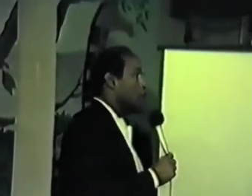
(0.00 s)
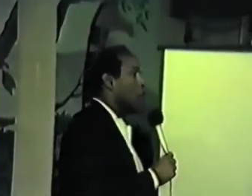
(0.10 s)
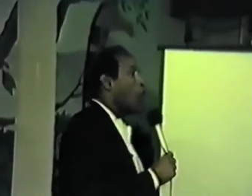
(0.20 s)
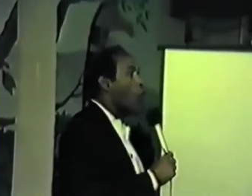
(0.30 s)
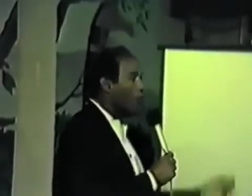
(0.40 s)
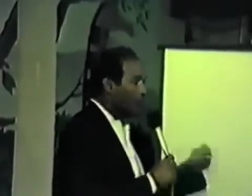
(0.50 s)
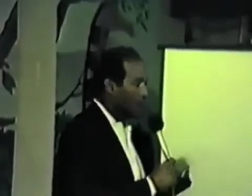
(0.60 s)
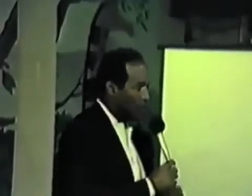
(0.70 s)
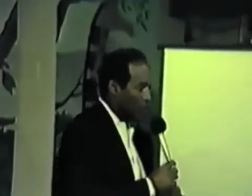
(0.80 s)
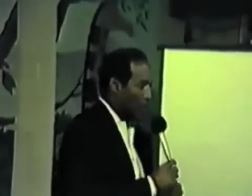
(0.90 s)
but you're
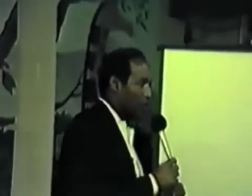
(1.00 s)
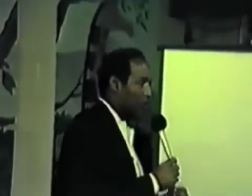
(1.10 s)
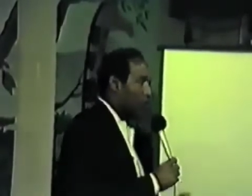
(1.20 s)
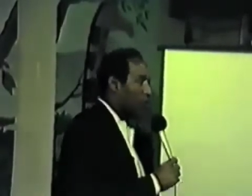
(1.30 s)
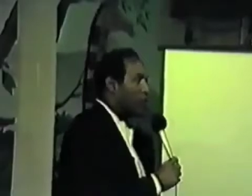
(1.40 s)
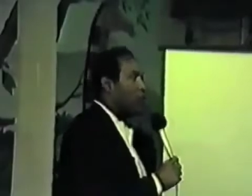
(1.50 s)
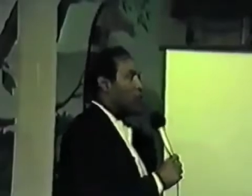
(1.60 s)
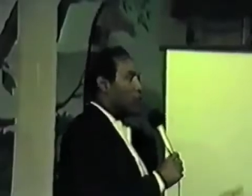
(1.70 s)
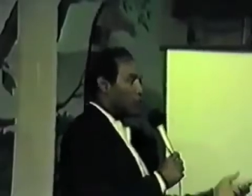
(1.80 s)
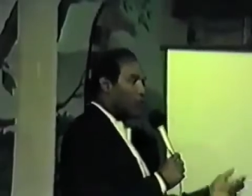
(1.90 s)
hoping it change, and you're
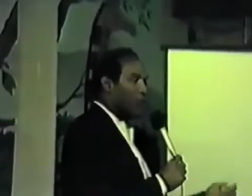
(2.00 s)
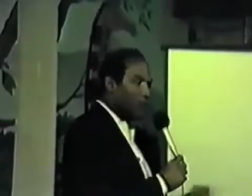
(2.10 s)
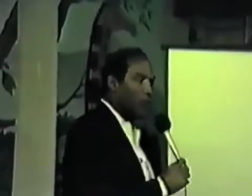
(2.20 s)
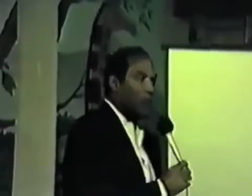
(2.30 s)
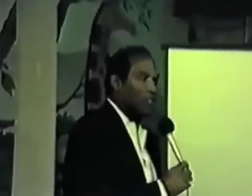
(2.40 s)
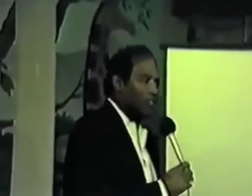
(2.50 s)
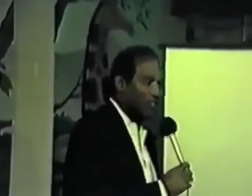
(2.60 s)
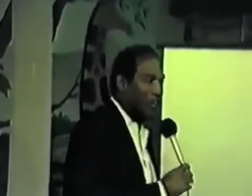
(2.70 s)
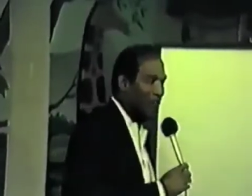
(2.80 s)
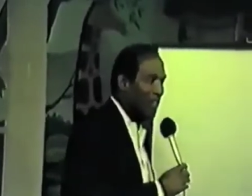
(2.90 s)
really fooling
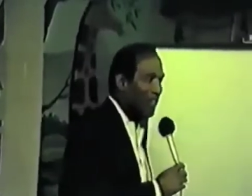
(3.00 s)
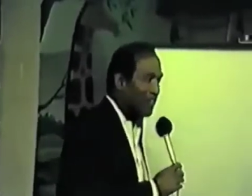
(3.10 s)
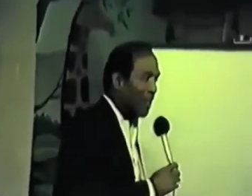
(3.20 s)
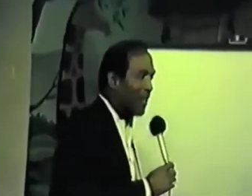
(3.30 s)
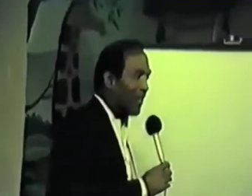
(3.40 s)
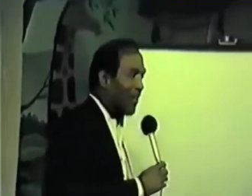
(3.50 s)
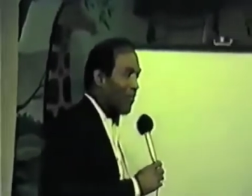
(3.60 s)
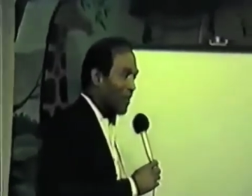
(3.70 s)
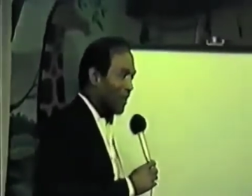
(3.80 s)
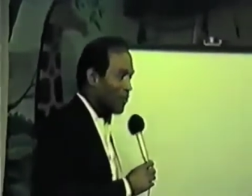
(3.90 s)
yourself, saying that
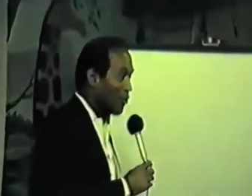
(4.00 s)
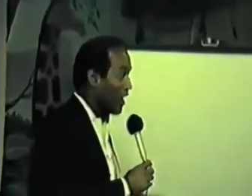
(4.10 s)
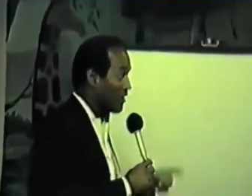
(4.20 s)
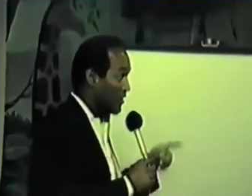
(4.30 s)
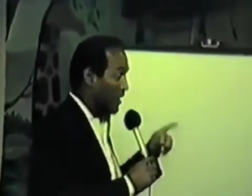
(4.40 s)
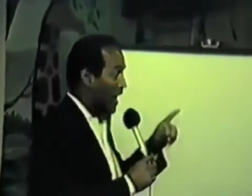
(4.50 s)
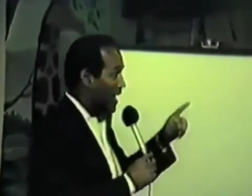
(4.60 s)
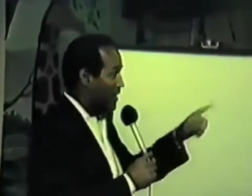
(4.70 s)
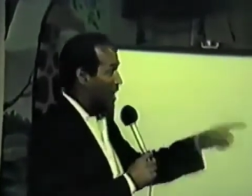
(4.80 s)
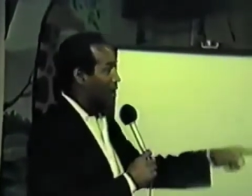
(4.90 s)
everything's changed. Until I
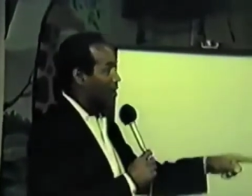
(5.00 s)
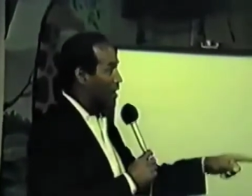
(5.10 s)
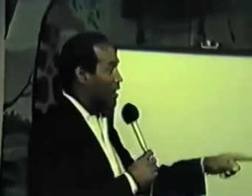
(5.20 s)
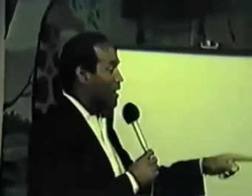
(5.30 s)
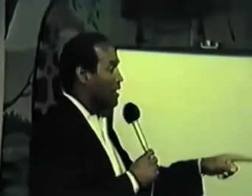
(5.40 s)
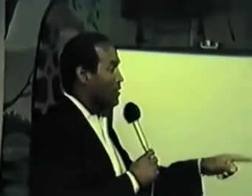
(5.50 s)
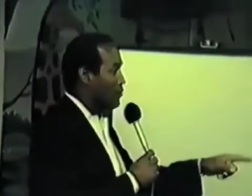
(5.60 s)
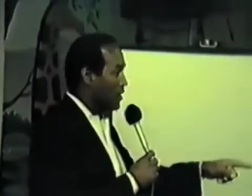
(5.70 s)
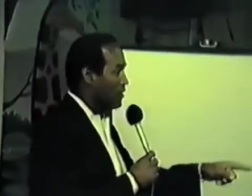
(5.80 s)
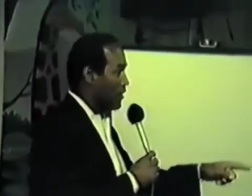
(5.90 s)
got down there to
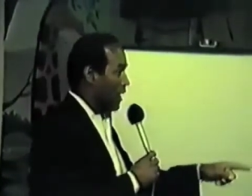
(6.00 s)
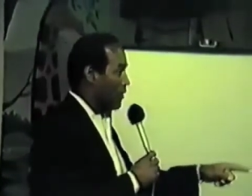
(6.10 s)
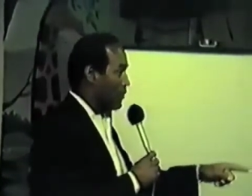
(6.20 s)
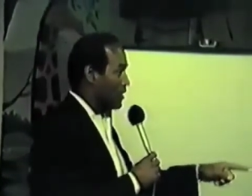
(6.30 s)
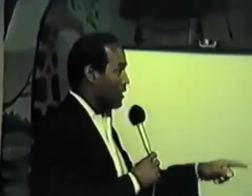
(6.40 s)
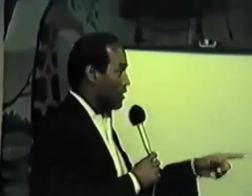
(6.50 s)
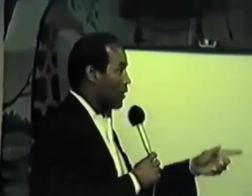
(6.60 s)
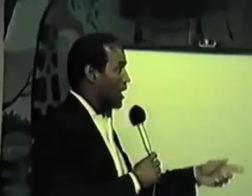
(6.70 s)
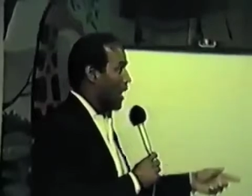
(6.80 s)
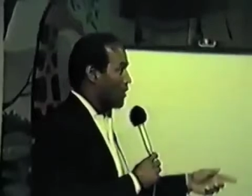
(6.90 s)
CJ, with
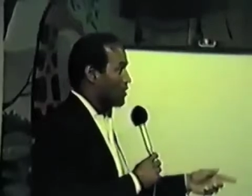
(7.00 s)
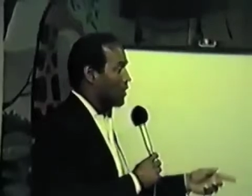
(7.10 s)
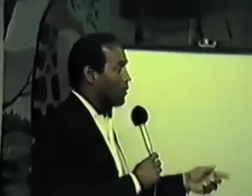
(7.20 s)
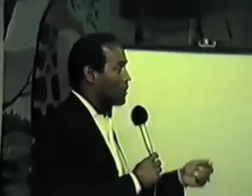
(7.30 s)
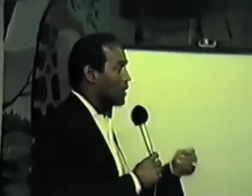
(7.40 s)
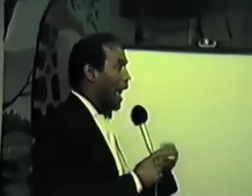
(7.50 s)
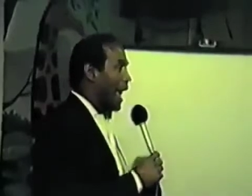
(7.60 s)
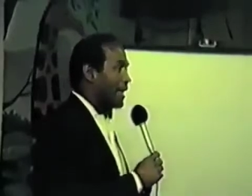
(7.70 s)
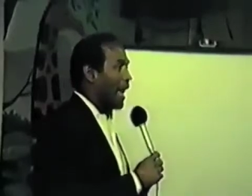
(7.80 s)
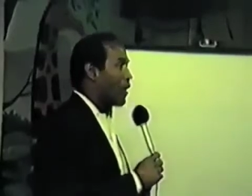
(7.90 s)
the, county jail, which
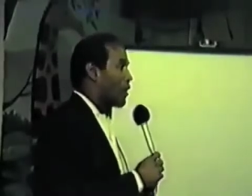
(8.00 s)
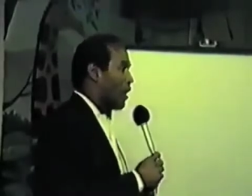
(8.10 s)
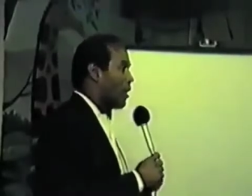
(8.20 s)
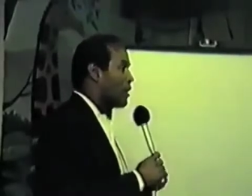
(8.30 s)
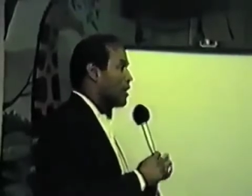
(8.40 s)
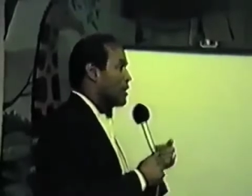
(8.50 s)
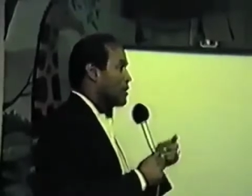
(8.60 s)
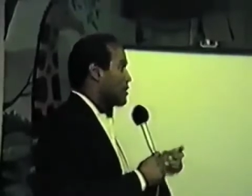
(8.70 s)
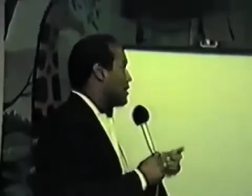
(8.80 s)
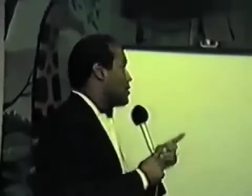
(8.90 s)
I now call
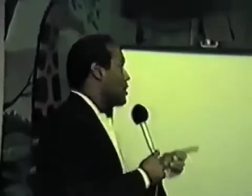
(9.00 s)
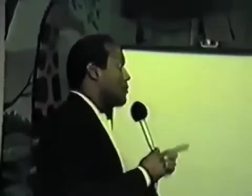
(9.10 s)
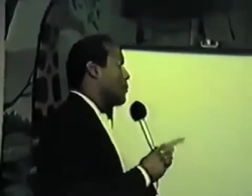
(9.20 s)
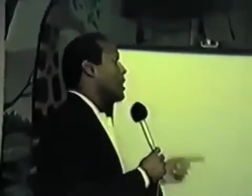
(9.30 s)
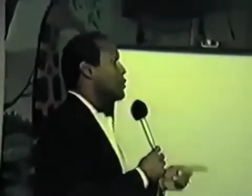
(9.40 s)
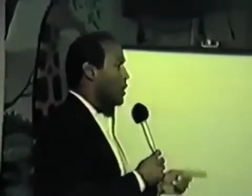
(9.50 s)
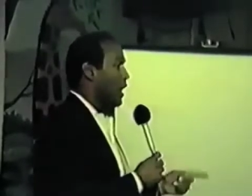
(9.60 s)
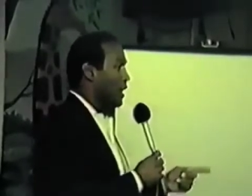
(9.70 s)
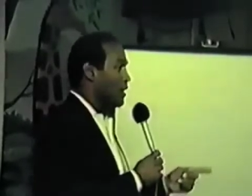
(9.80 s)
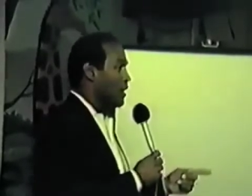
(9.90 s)

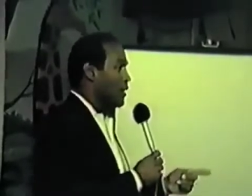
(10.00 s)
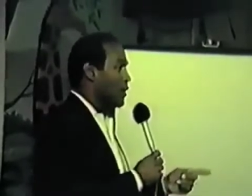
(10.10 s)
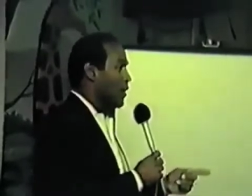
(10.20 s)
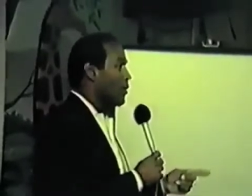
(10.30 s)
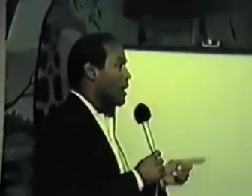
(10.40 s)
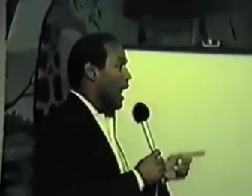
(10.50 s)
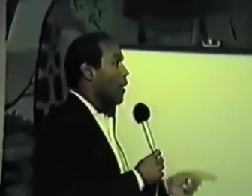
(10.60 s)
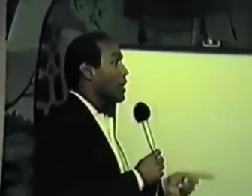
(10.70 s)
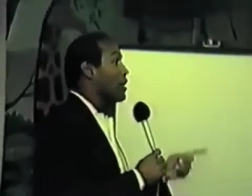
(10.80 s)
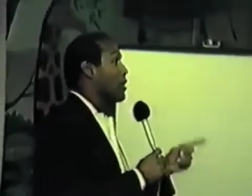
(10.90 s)
CGPJ,
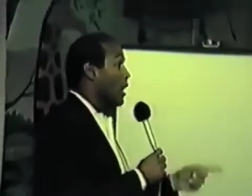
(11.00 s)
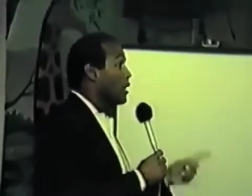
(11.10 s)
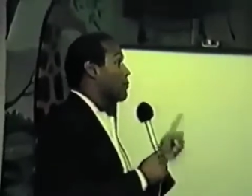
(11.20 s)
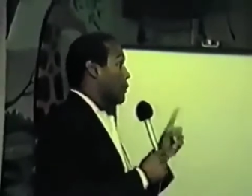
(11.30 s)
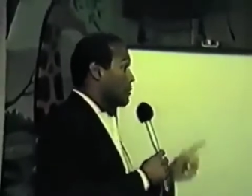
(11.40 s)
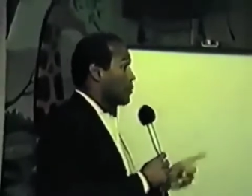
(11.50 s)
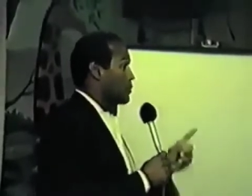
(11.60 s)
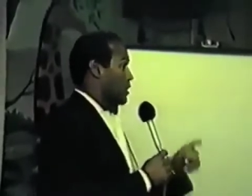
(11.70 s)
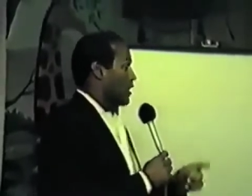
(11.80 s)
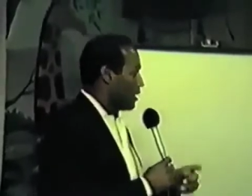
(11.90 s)
county colored people
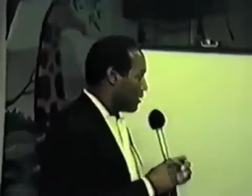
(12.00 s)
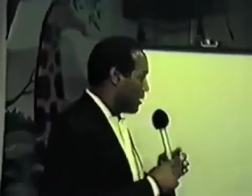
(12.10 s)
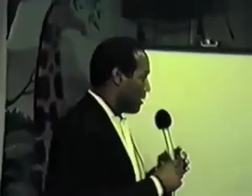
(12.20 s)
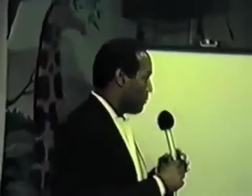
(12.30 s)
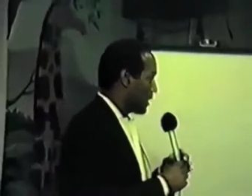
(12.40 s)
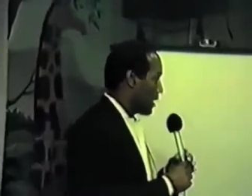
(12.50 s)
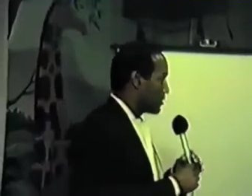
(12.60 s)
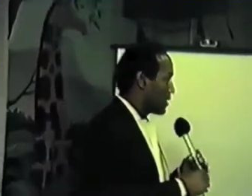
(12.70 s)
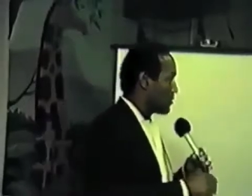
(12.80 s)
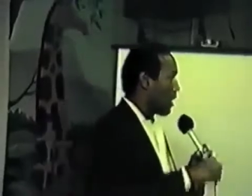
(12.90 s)
jail,
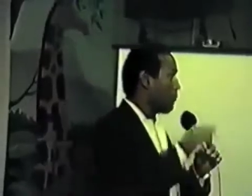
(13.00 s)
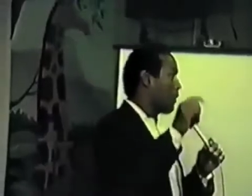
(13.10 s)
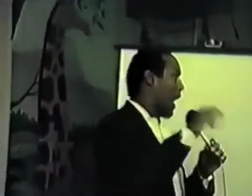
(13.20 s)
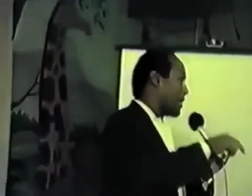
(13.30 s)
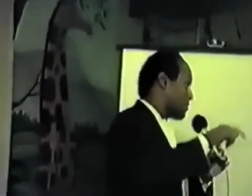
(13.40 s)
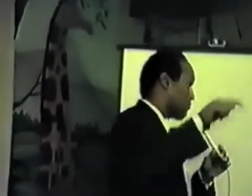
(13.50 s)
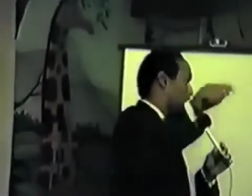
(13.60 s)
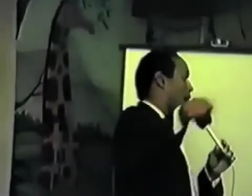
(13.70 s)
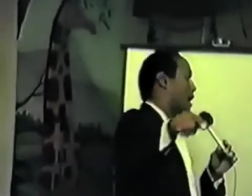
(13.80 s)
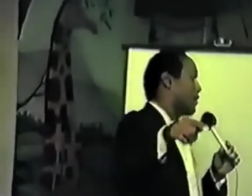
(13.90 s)
because there's all blacks and
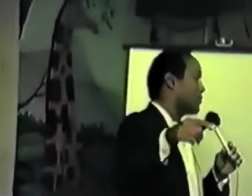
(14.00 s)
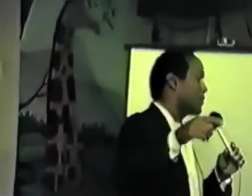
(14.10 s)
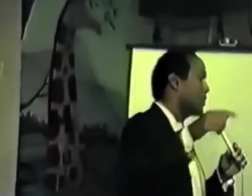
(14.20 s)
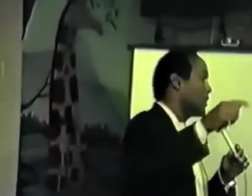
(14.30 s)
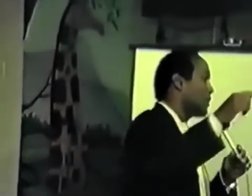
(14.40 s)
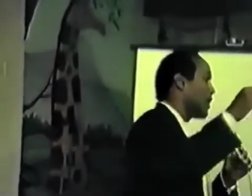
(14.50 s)
browns